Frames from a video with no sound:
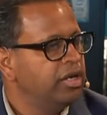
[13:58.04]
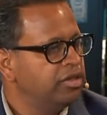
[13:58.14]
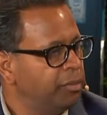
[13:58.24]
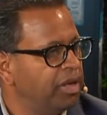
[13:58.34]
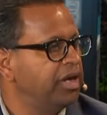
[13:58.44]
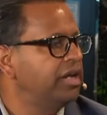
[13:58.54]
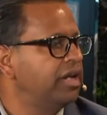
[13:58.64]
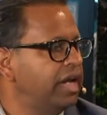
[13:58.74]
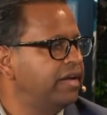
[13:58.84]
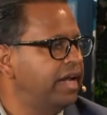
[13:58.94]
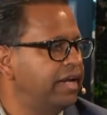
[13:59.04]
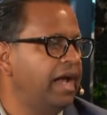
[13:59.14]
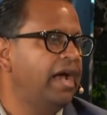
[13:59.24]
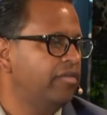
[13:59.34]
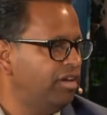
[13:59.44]
the ability to get data
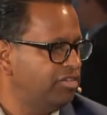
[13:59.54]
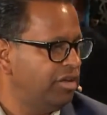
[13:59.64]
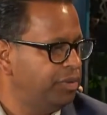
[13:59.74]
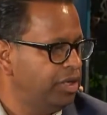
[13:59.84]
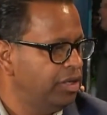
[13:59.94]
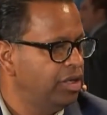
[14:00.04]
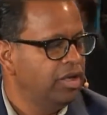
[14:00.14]
out of SAP.